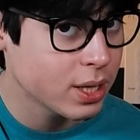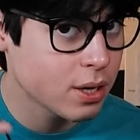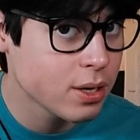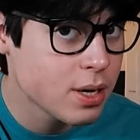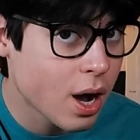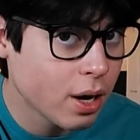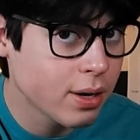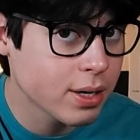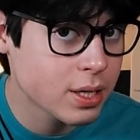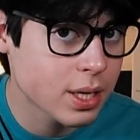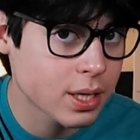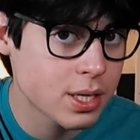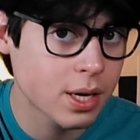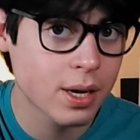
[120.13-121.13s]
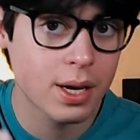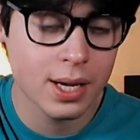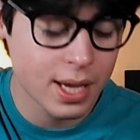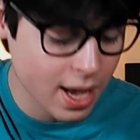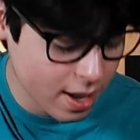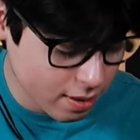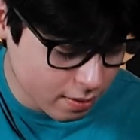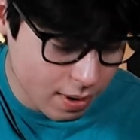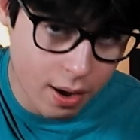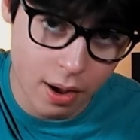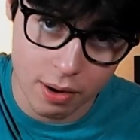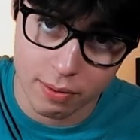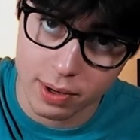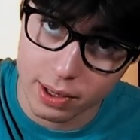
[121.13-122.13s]
your knowledge that you're gonna get
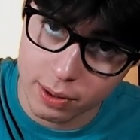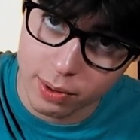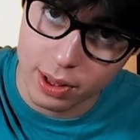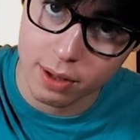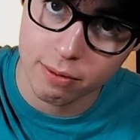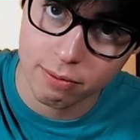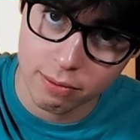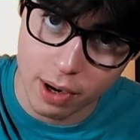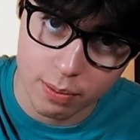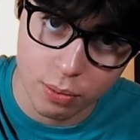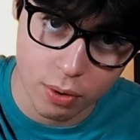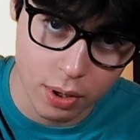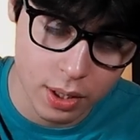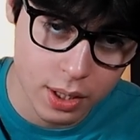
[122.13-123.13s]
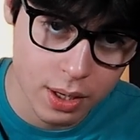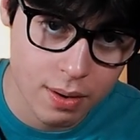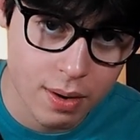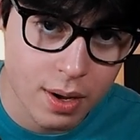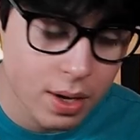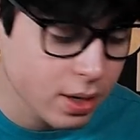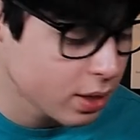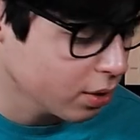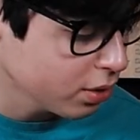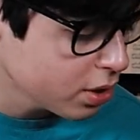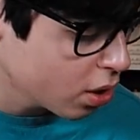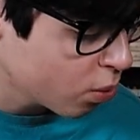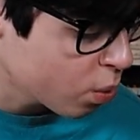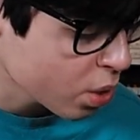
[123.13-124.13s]
with the fretboard, you'll
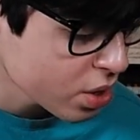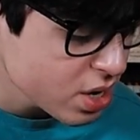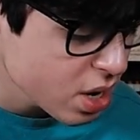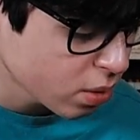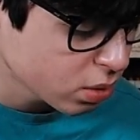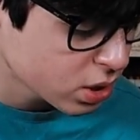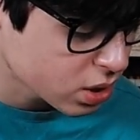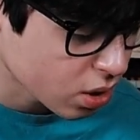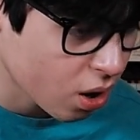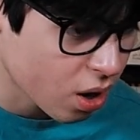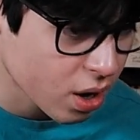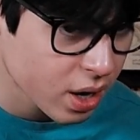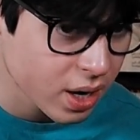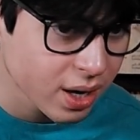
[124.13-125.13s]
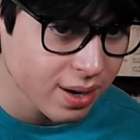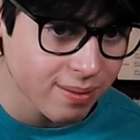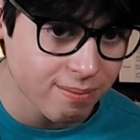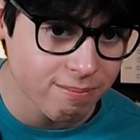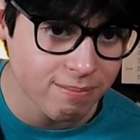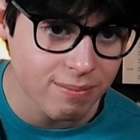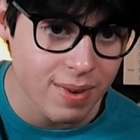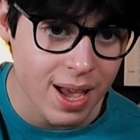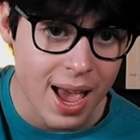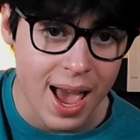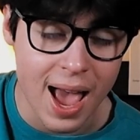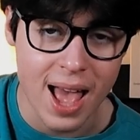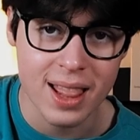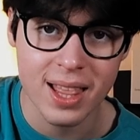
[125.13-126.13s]
know where notes are,
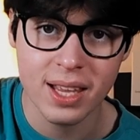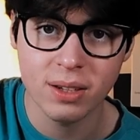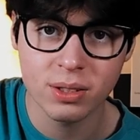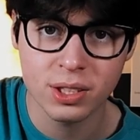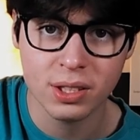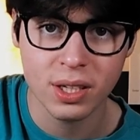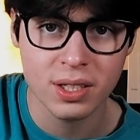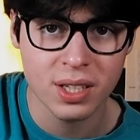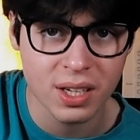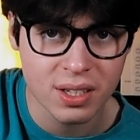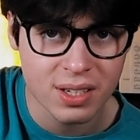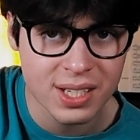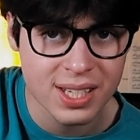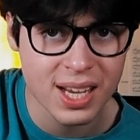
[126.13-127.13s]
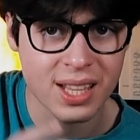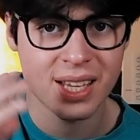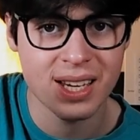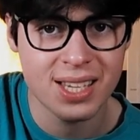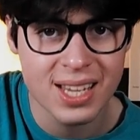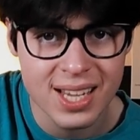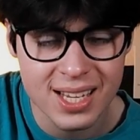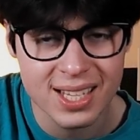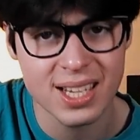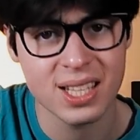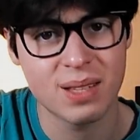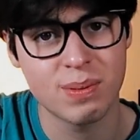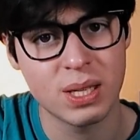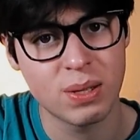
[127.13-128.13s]
and then you'll start to understand the
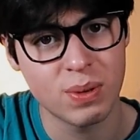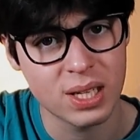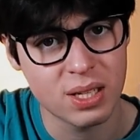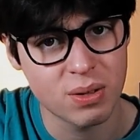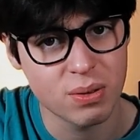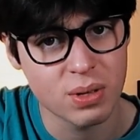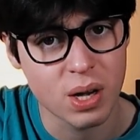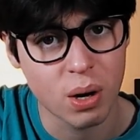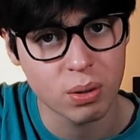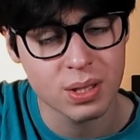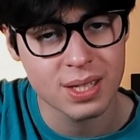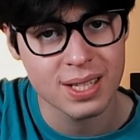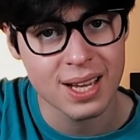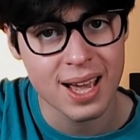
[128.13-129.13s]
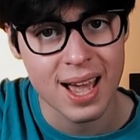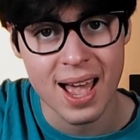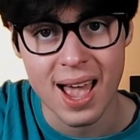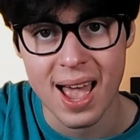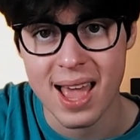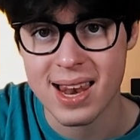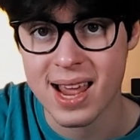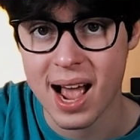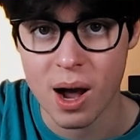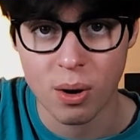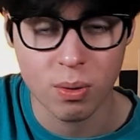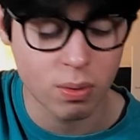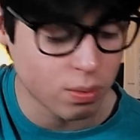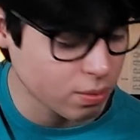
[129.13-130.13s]
distance between two notes and
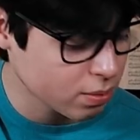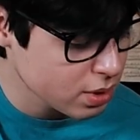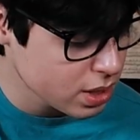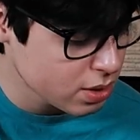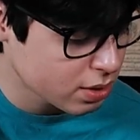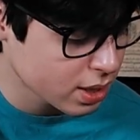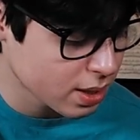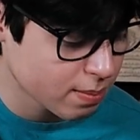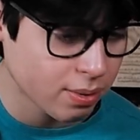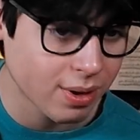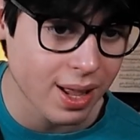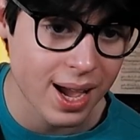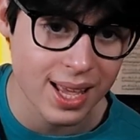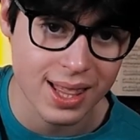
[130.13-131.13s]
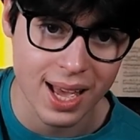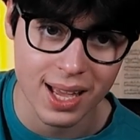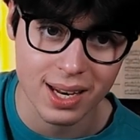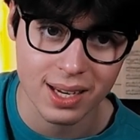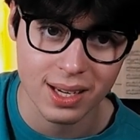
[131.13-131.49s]
how you can apply that.